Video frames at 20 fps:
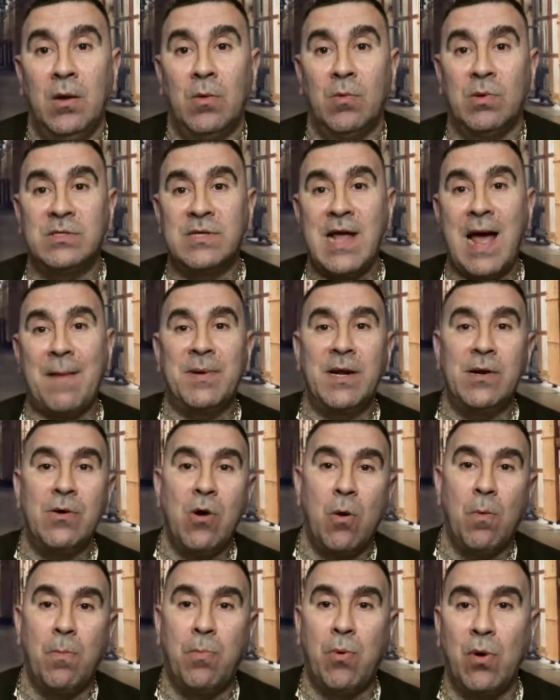What's happening,
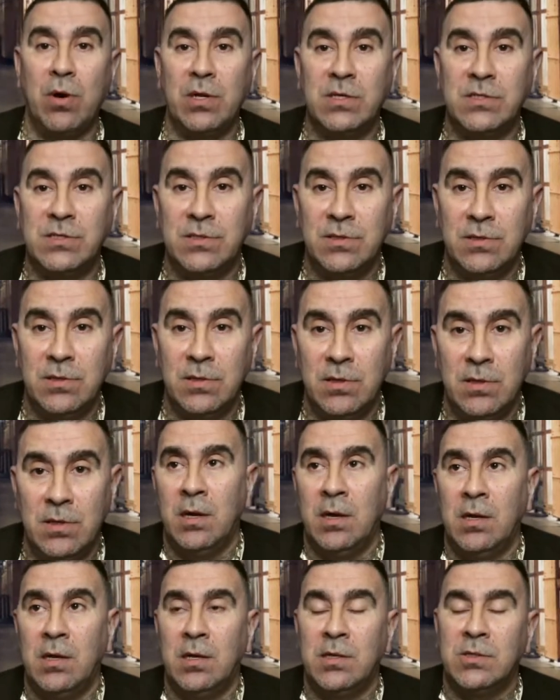homeboys?
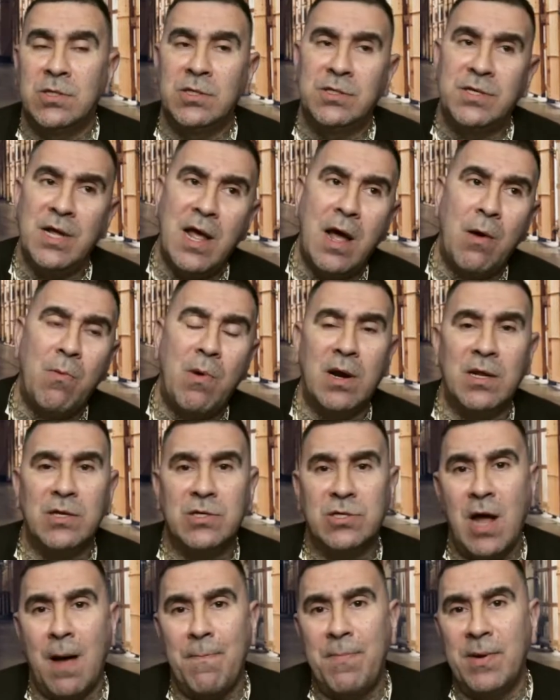Today I want
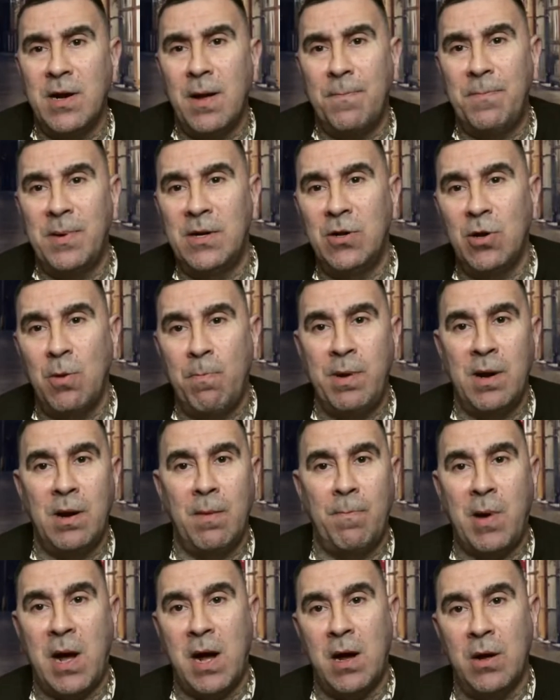to chop it up a little bit
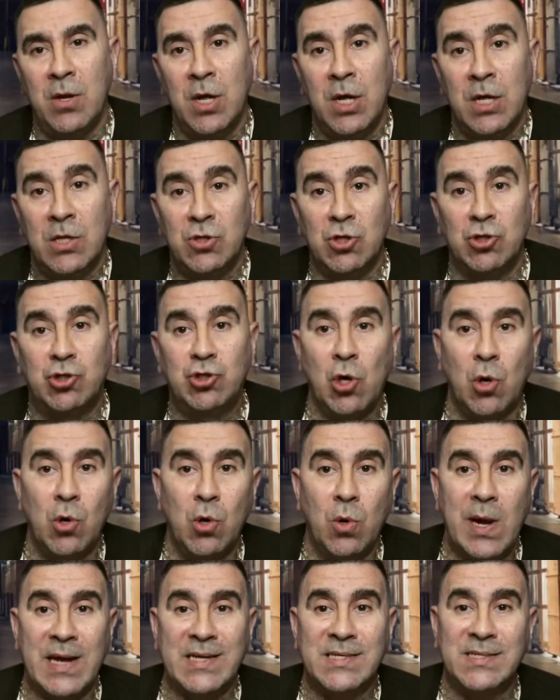about the
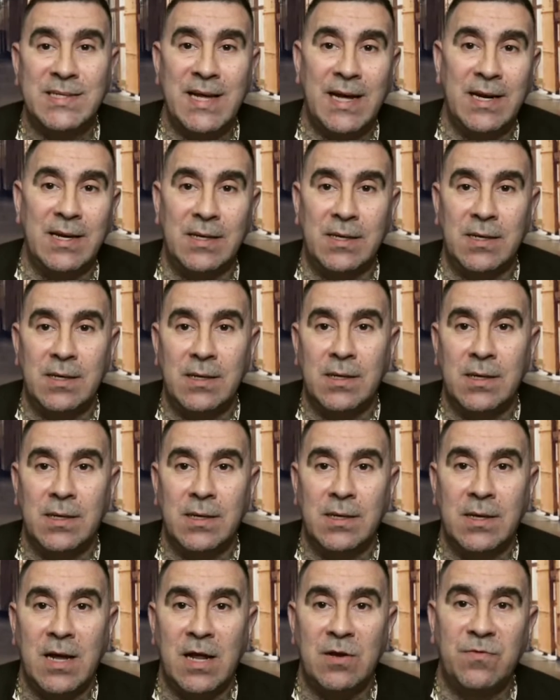Cholo aesthetic
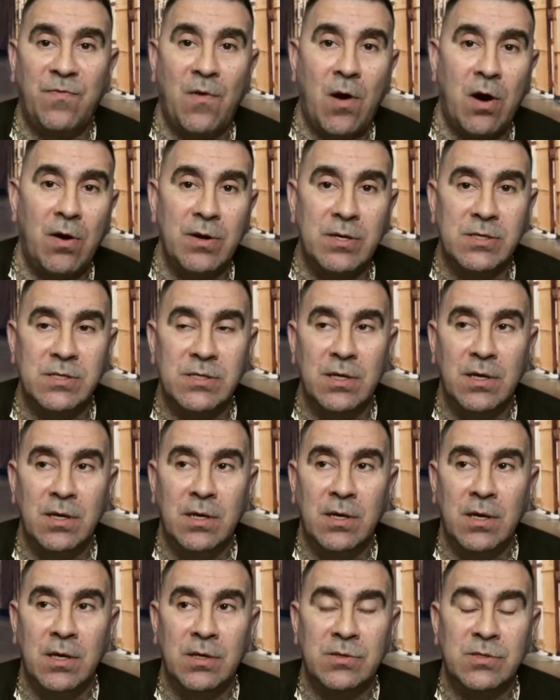as far as
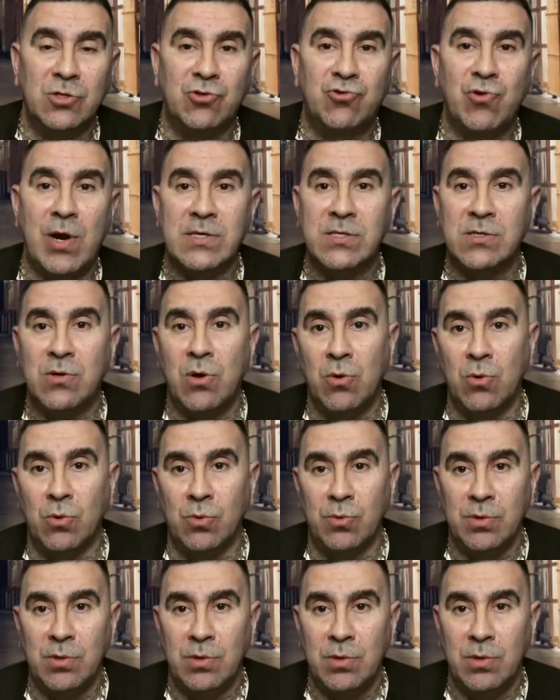the dress
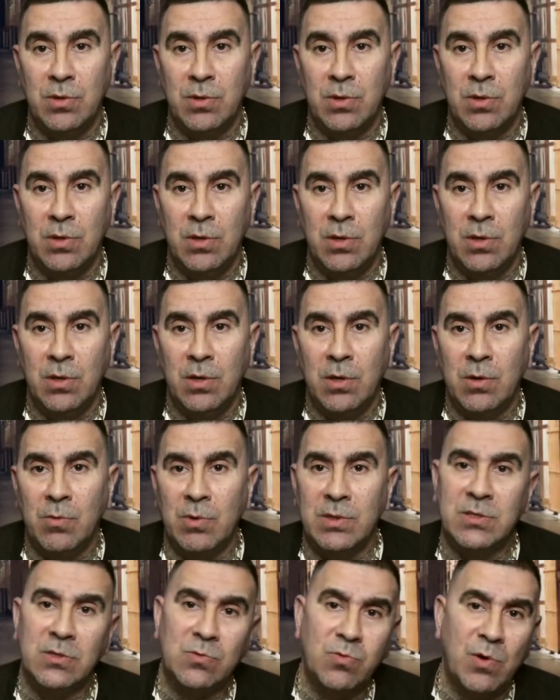code,
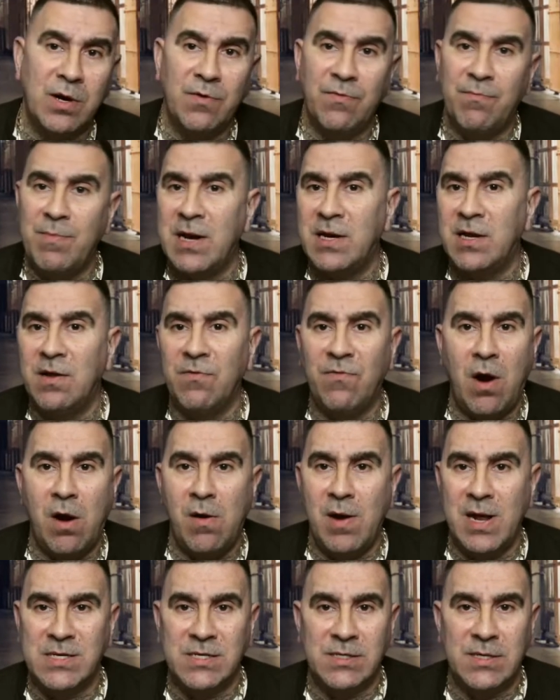which is one of many of
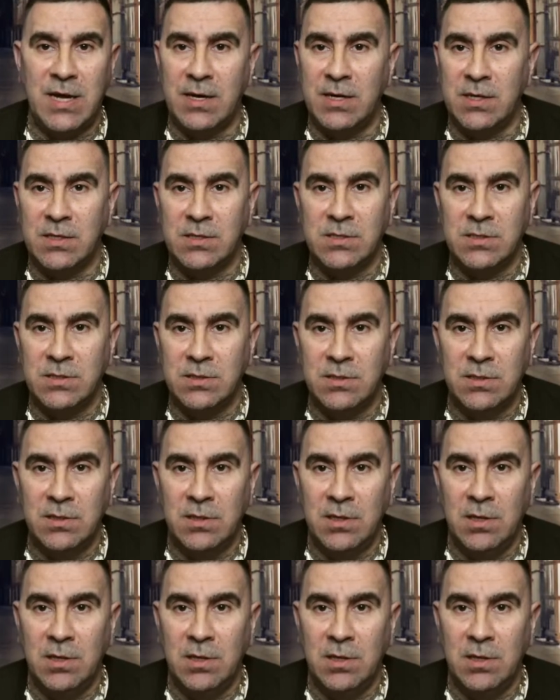our aesthetics.